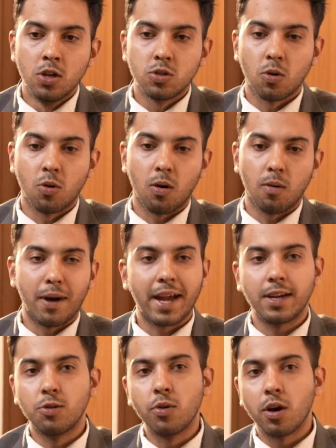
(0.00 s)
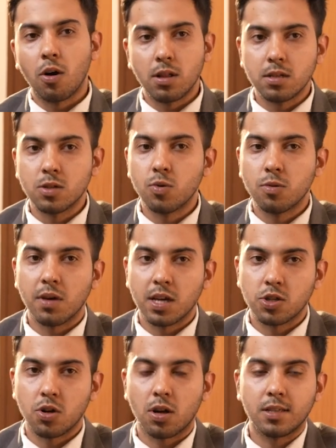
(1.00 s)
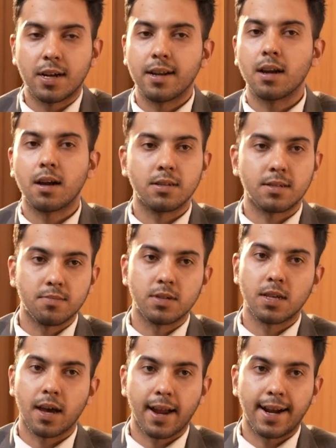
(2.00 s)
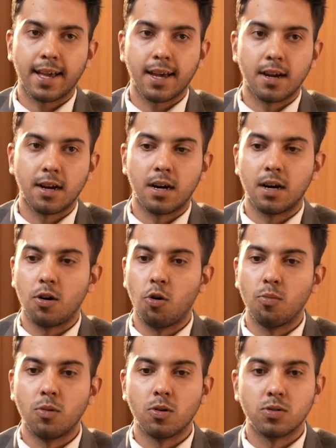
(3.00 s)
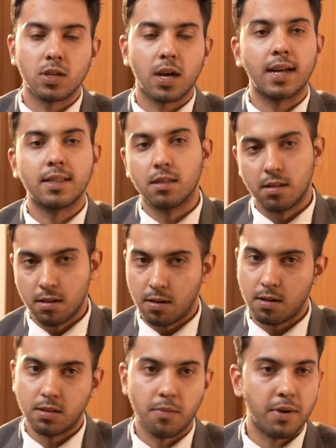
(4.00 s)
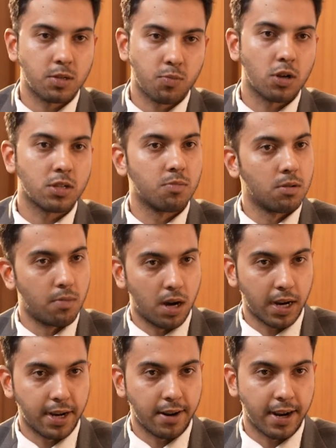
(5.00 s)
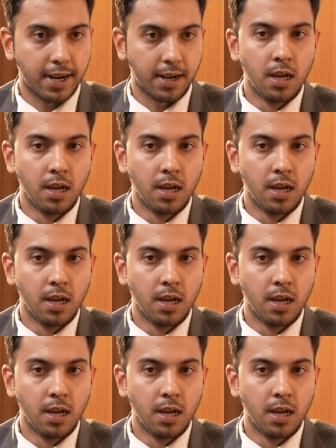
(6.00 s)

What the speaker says: So by doing all this, we make sure that our customers are getting home loans at the best possible market rate.